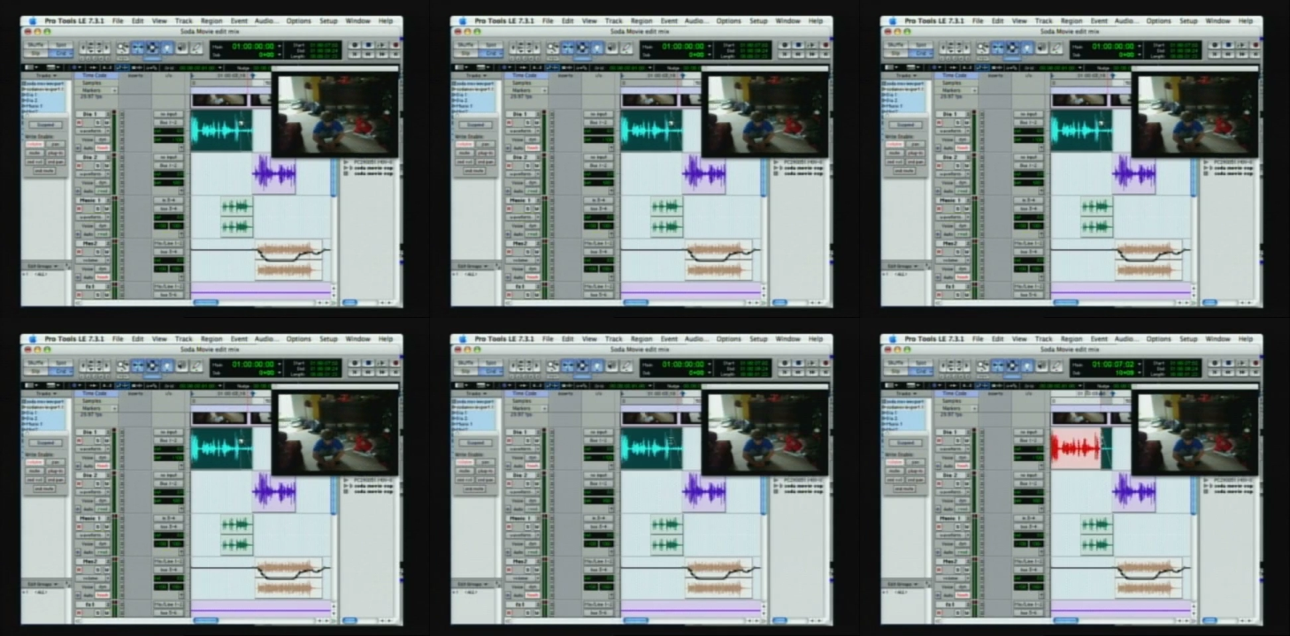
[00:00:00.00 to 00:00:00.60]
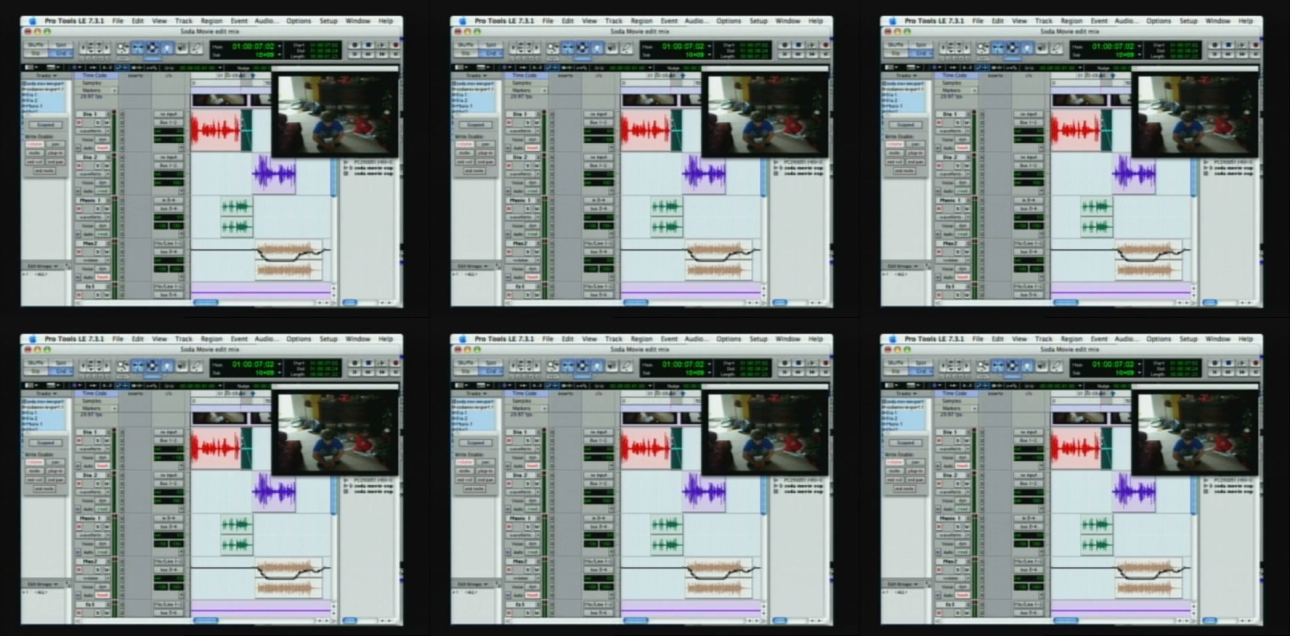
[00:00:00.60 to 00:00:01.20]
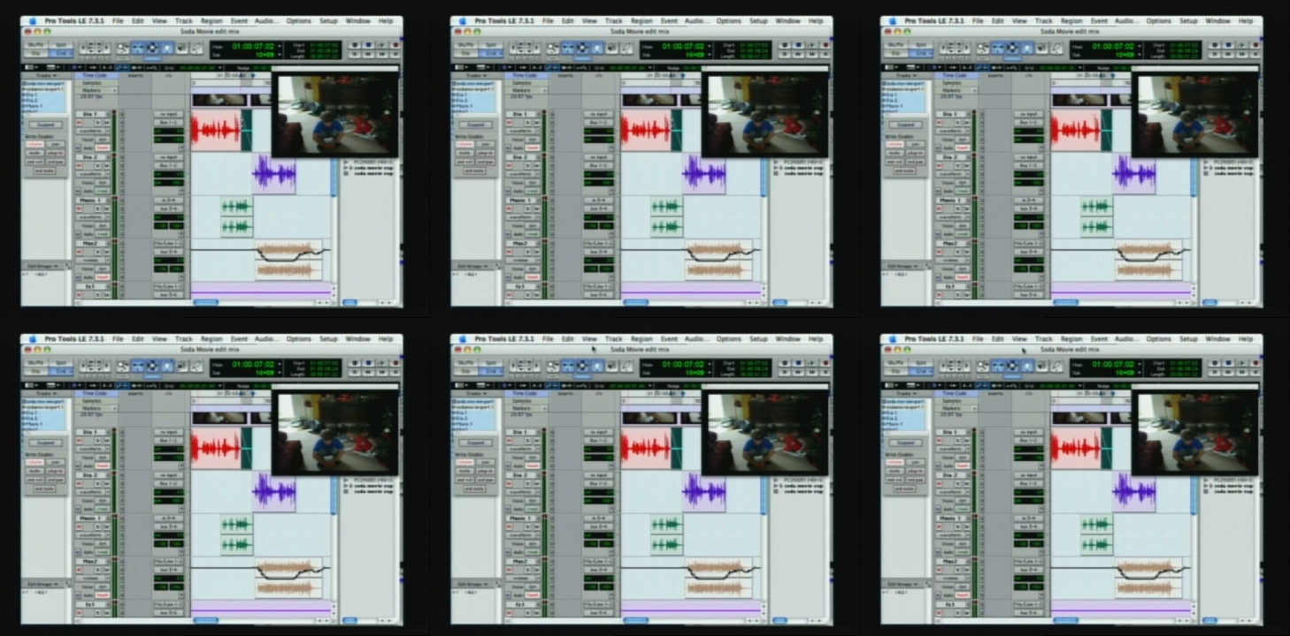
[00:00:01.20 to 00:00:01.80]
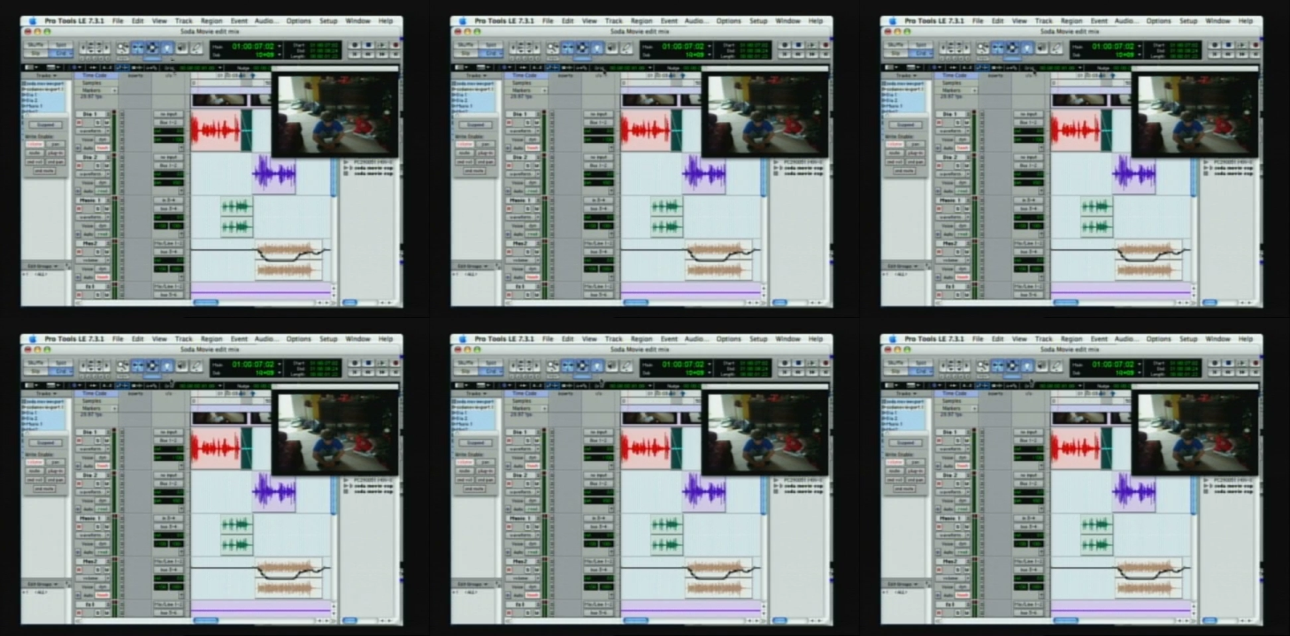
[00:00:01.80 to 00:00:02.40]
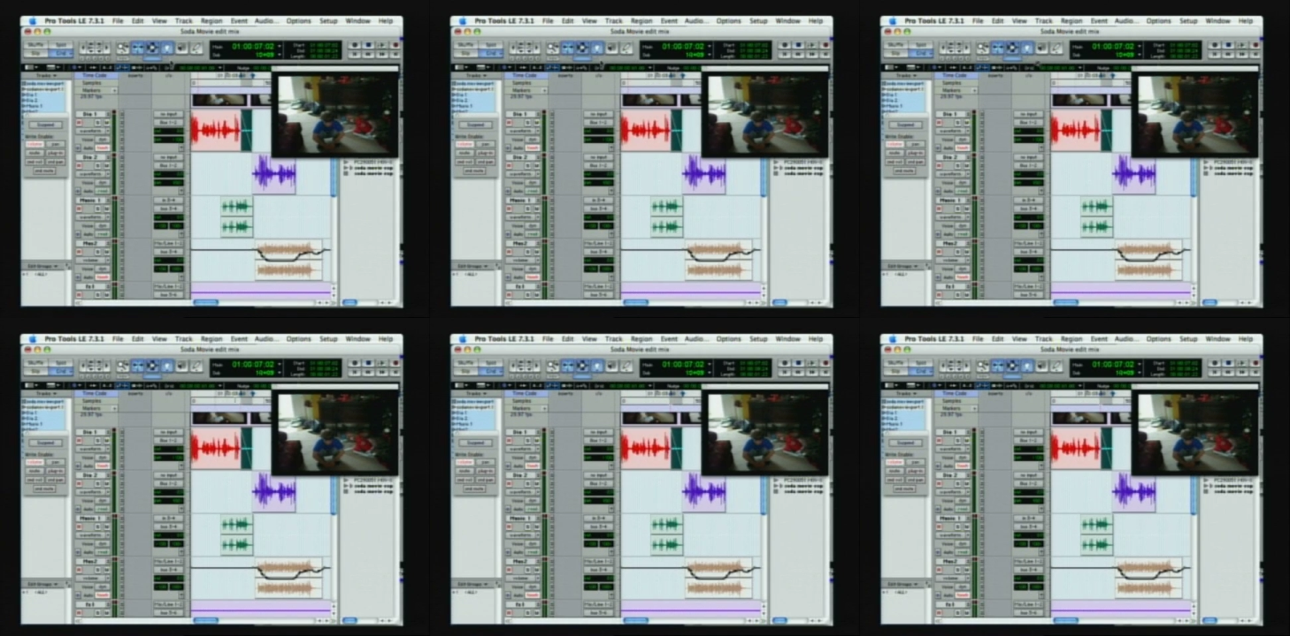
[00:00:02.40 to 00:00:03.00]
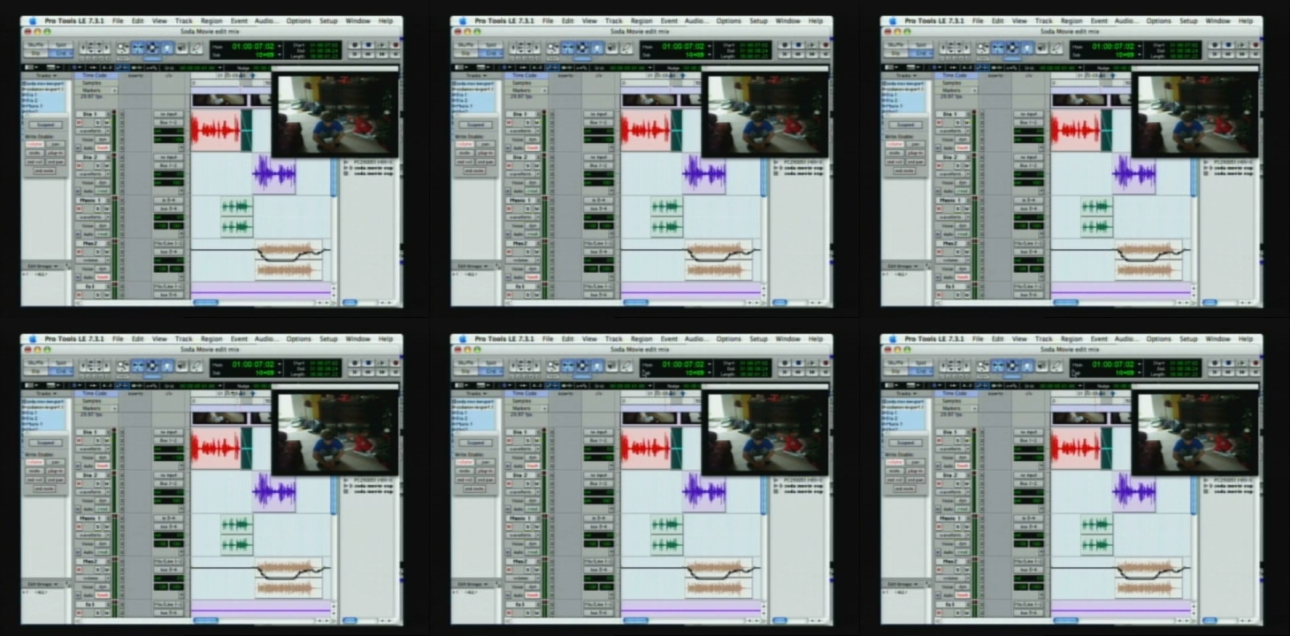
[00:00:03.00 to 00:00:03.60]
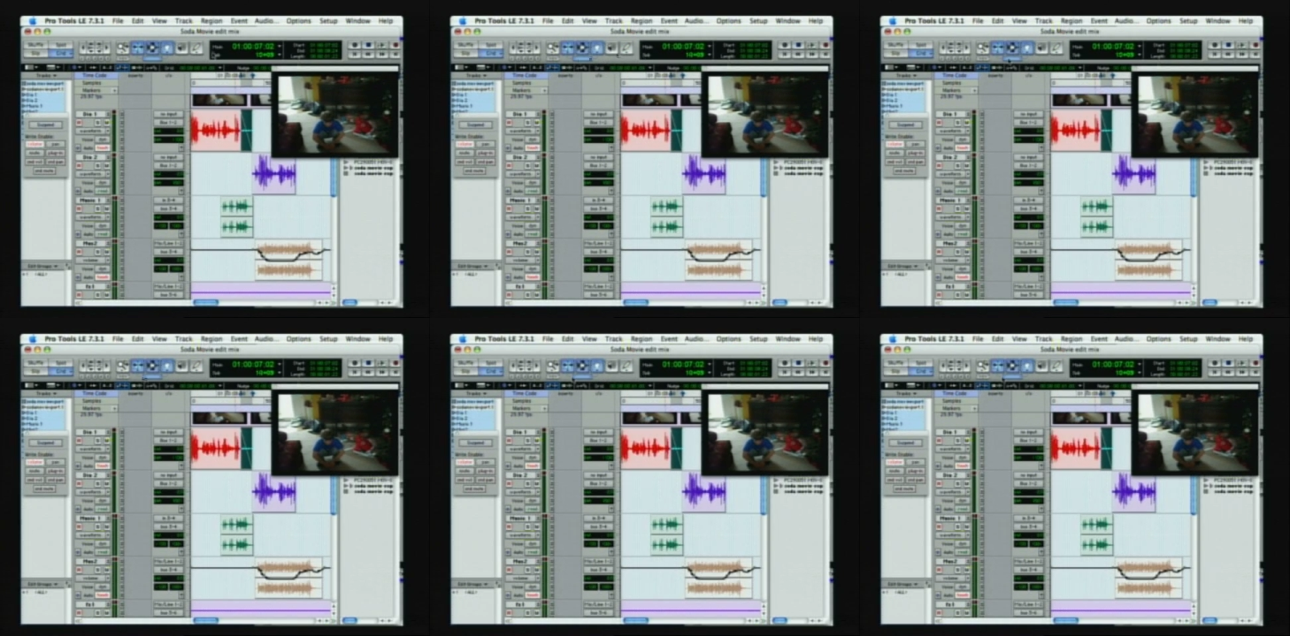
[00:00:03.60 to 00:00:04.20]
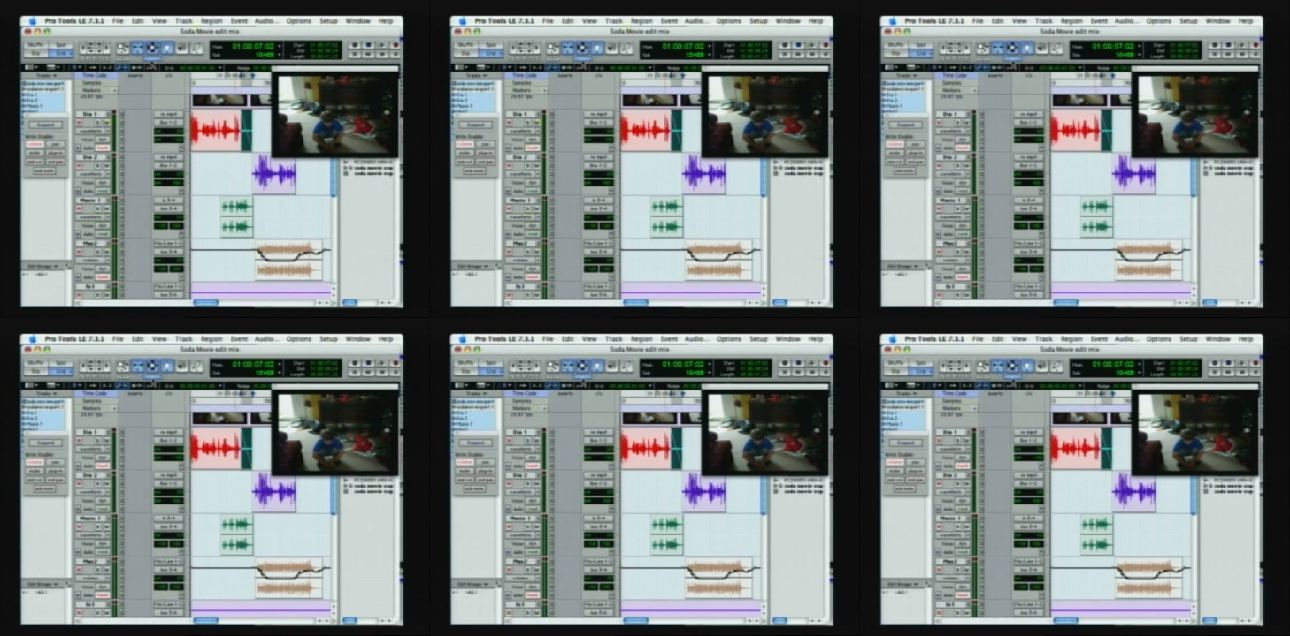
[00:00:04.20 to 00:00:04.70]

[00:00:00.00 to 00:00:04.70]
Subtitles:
(no speaker visible)